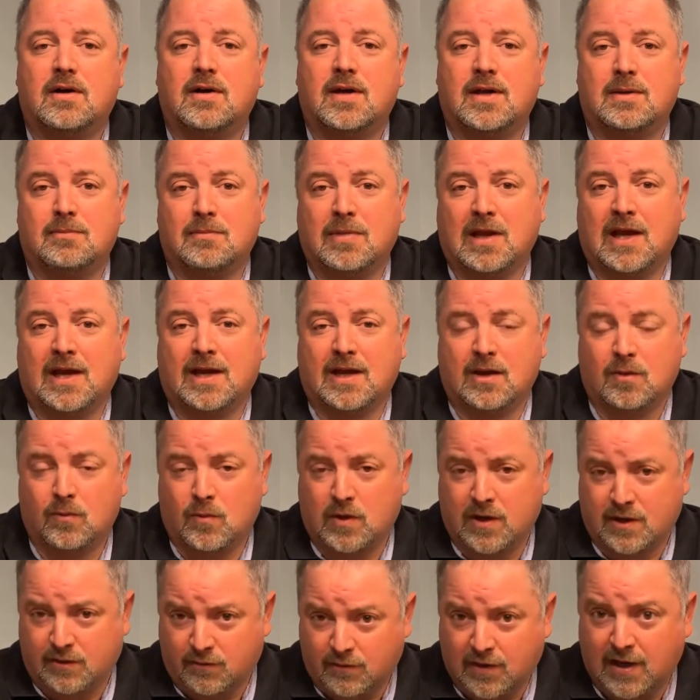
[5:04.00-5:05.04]
in black and
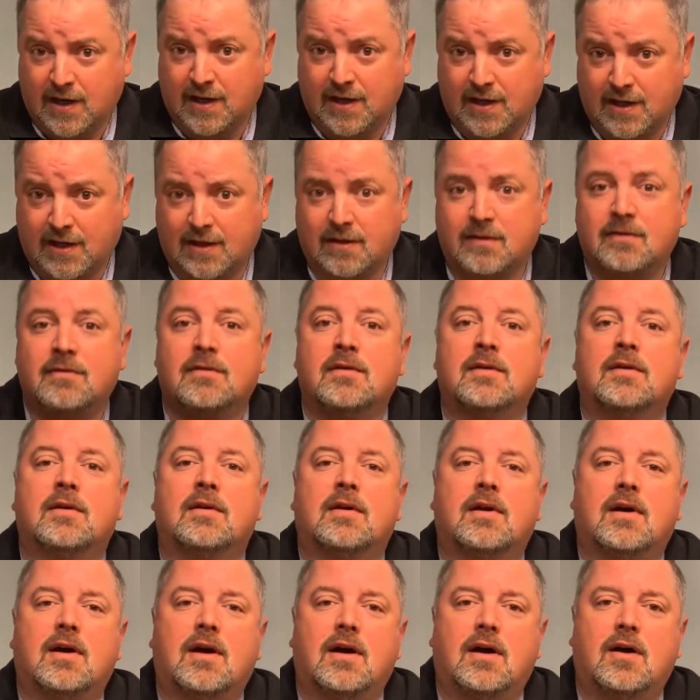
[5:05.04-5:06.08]
white writing
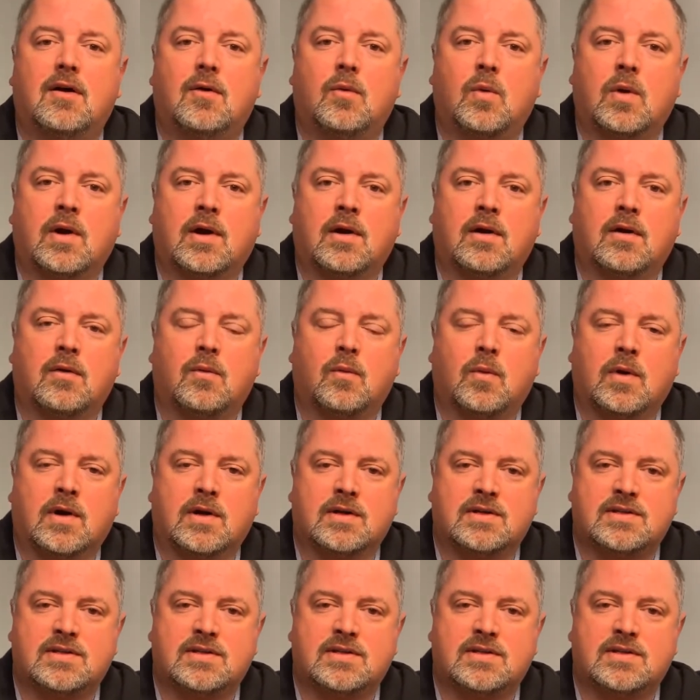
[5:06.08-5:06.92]
where